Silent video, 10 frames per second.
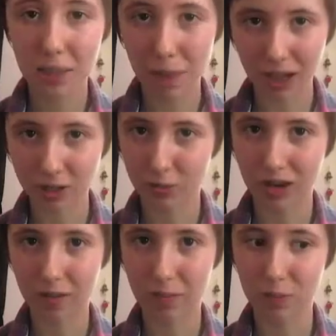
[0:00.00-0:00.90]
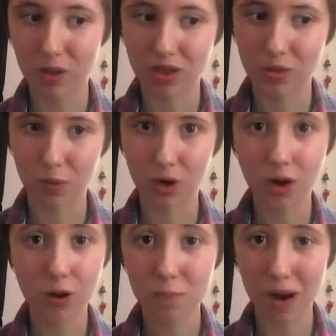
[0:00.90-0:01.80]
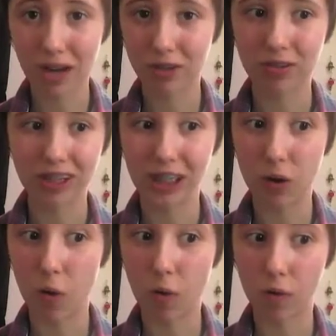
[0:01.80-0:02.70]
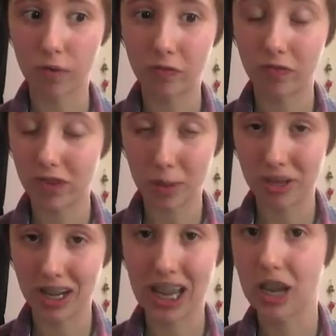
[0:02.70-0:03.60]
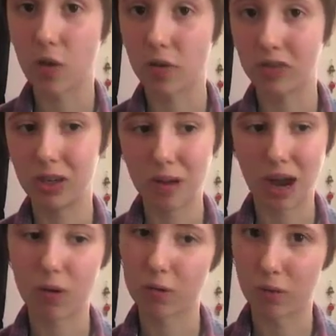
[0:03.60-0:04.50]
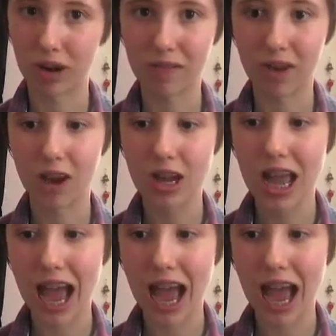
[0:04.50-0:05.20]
In the past, when I've been with someone non-binary or feminine or female, whatever,